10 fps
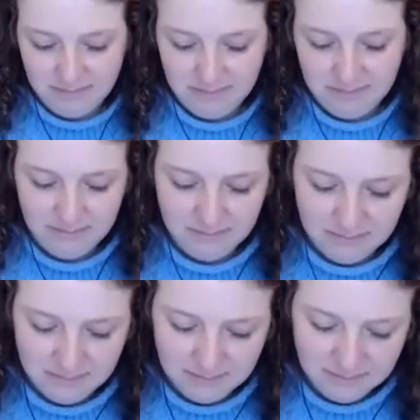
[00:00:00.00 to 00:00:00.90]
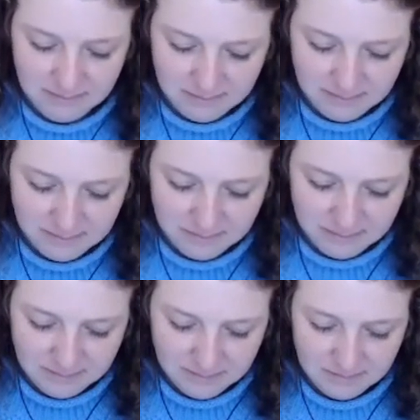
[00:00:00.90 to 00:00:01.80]

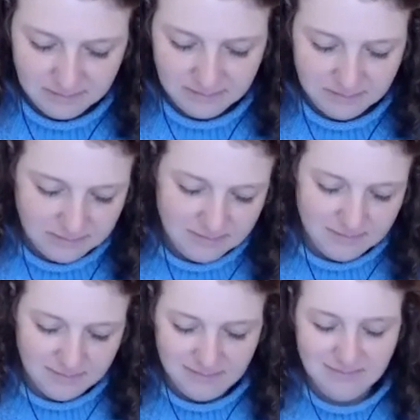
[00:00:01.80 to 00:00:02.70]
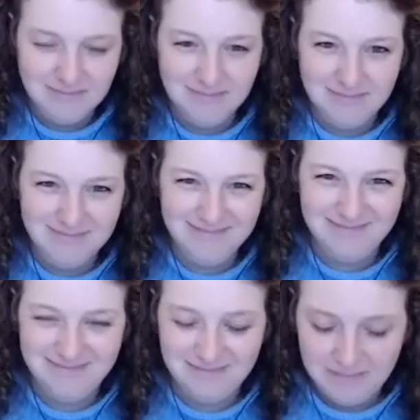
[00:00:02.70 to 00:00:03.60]

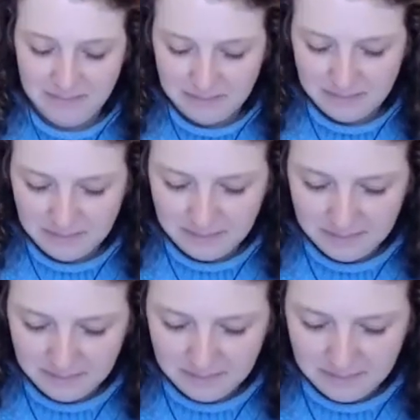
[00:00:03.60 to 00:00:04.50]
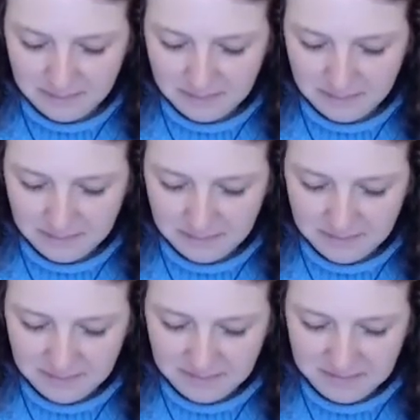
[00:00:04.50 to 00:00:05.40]

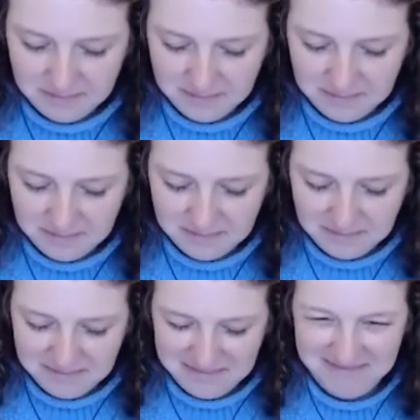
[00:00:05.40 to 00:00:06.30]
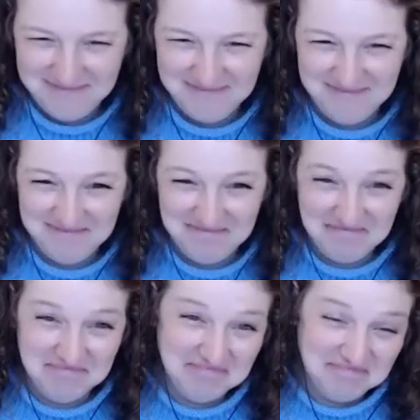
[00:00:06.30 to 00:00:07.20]

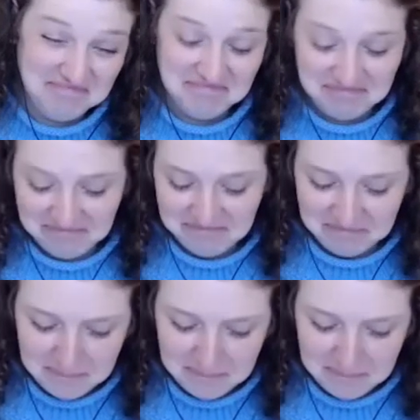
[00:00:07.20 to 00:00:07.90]
No words are spoken by the person on screen.